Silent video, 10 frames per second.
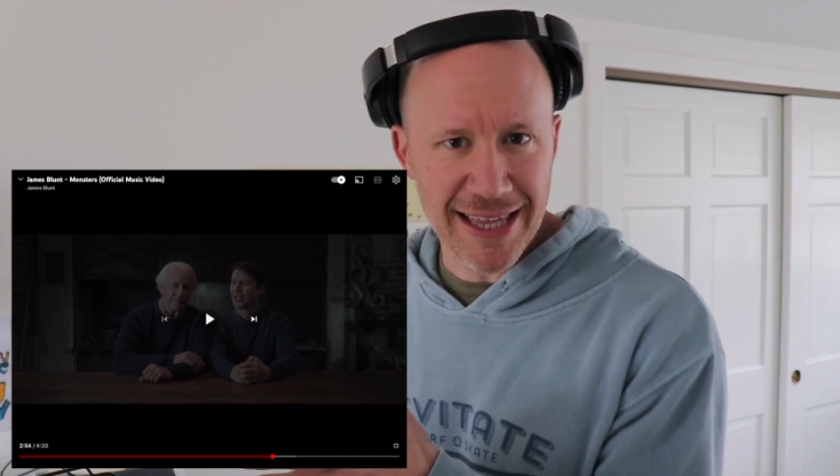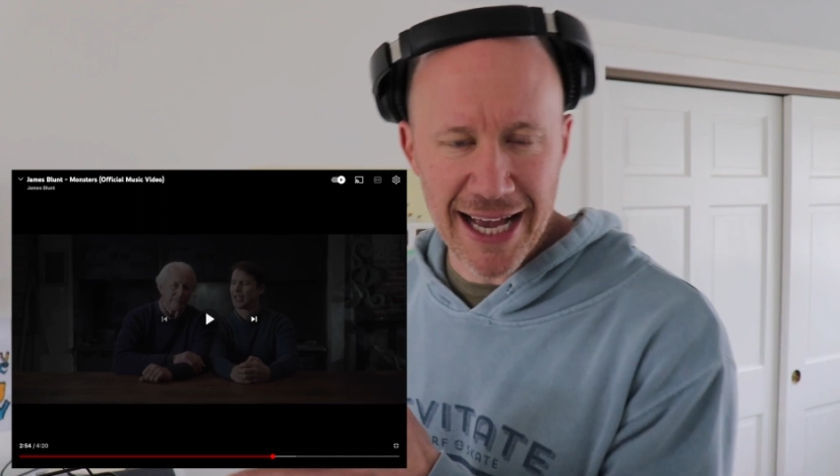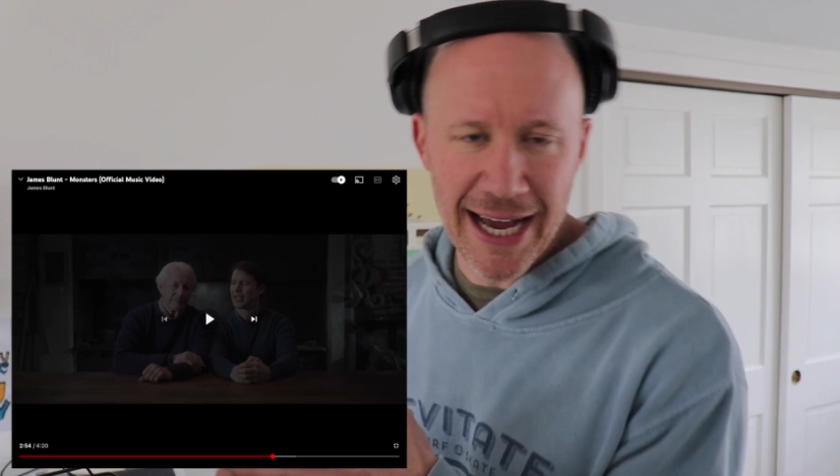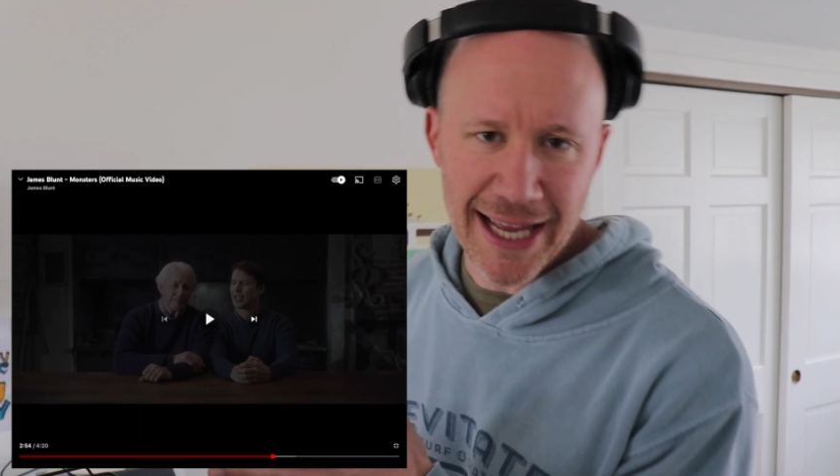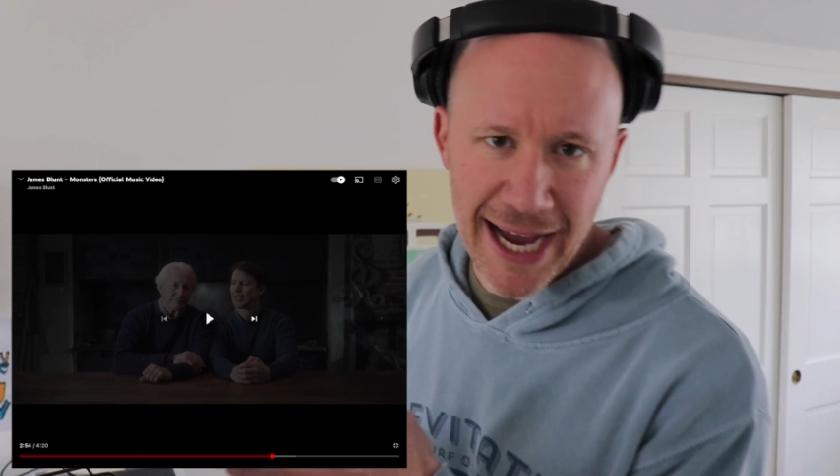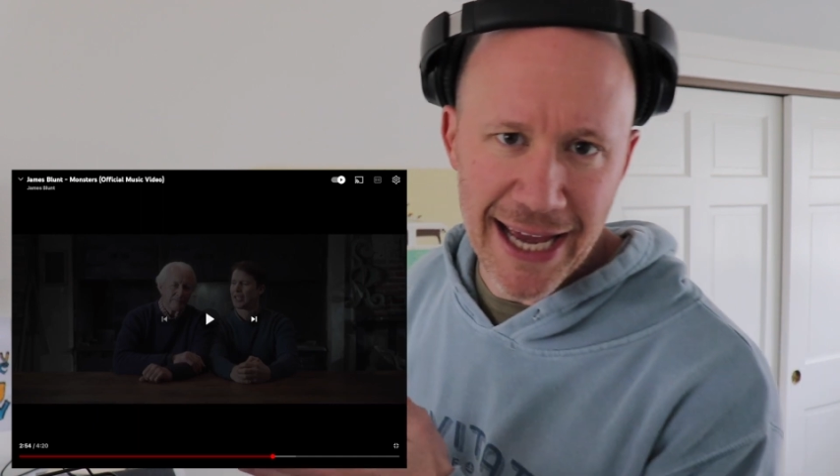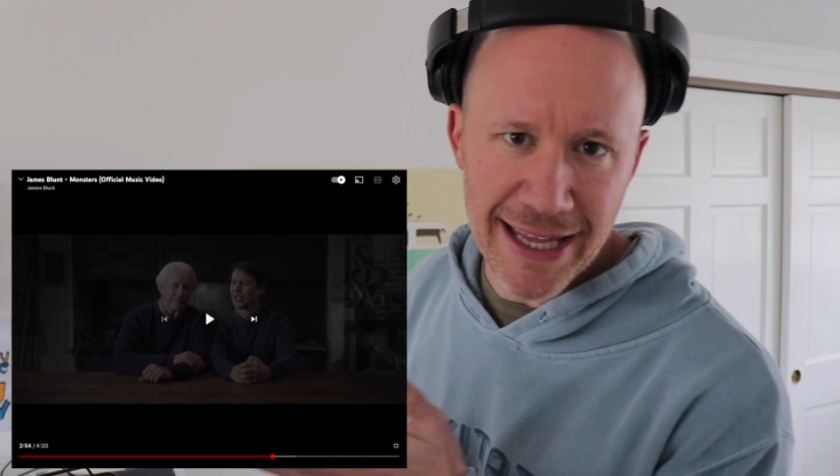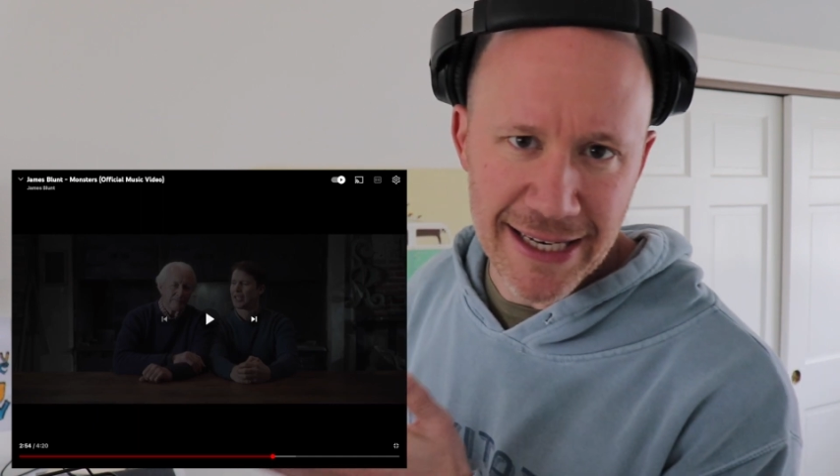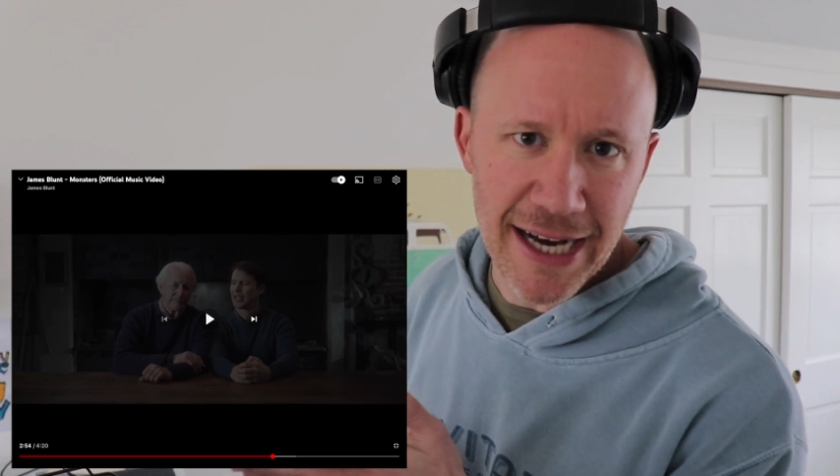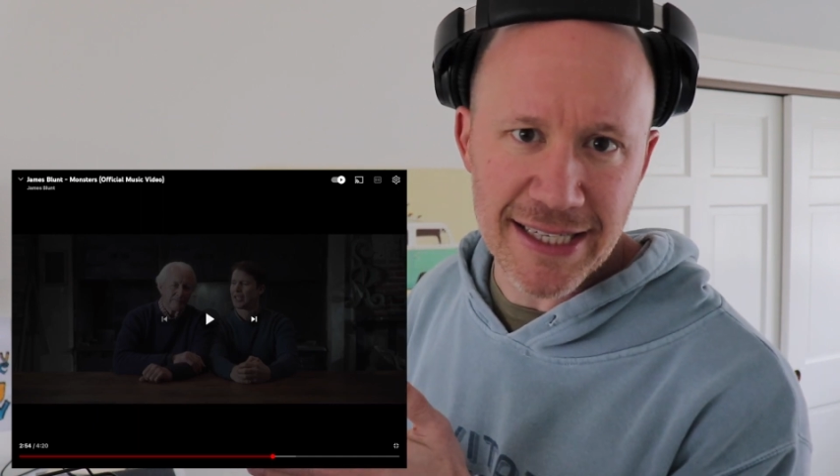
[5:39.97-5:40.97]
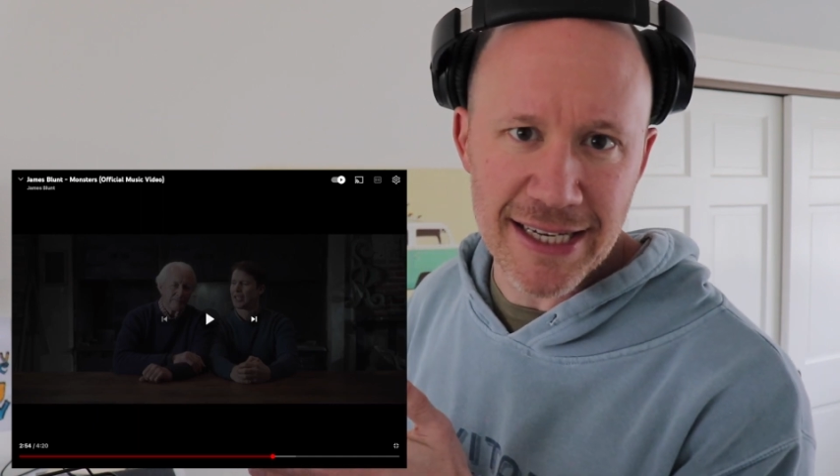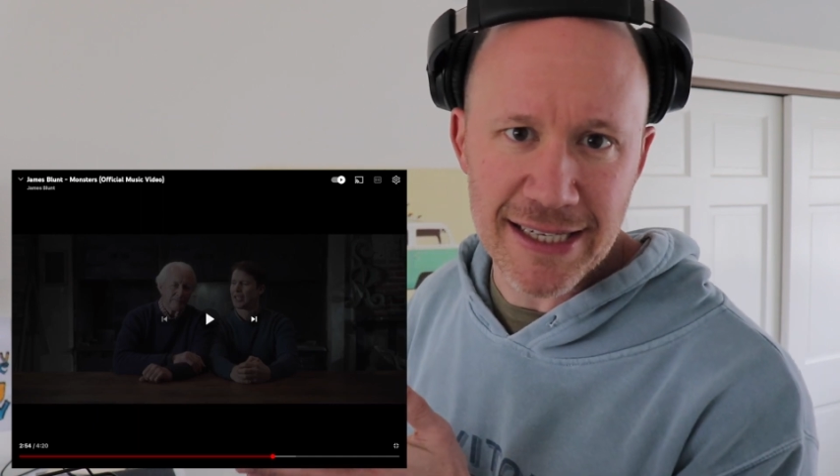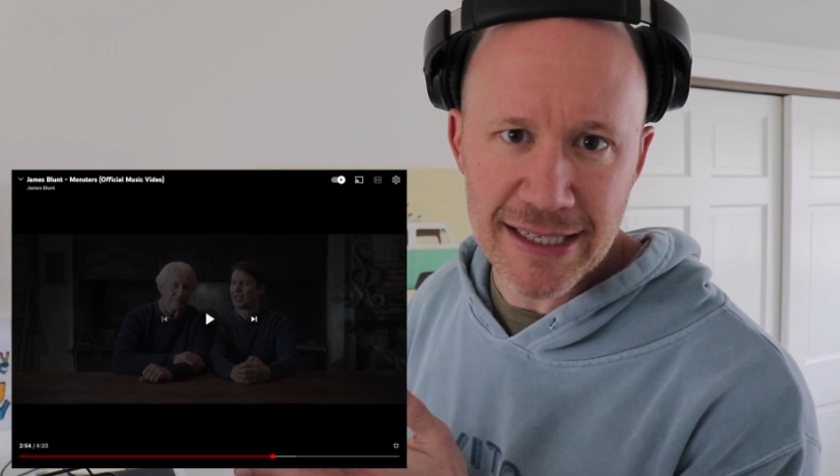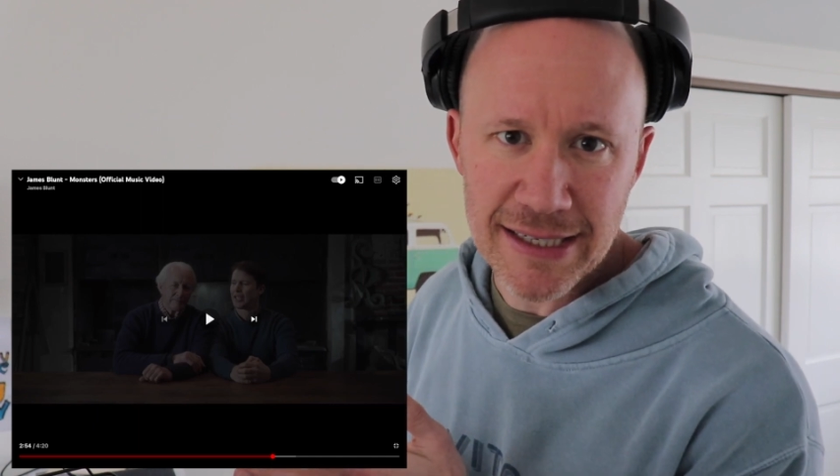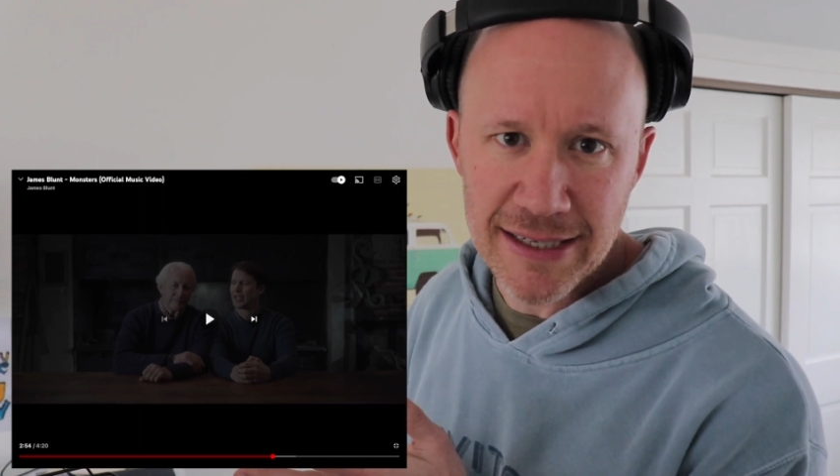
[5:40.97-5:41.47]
the kind of guy that doesn't...